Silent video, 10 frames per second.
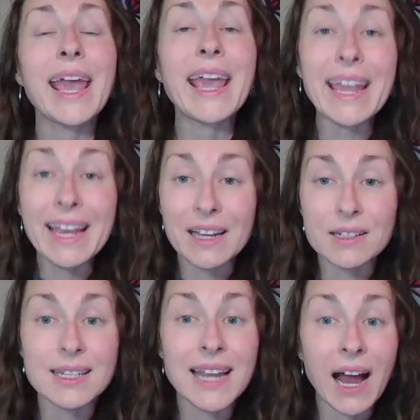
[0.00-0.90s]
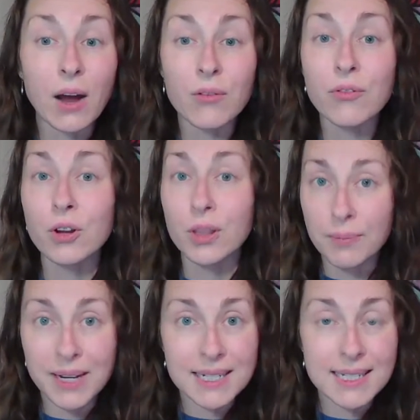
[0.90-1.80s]
And now, for a
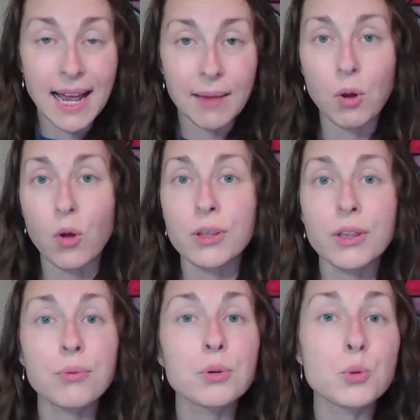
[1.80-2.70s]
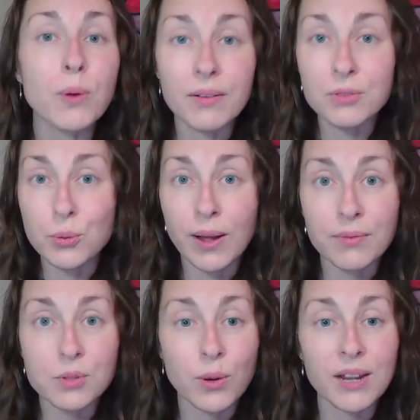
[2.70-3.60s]
limited time, only through
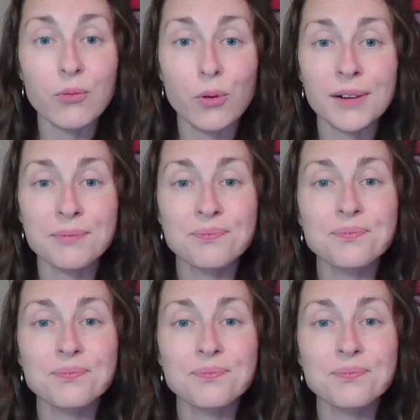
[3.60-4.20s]
12/12/24,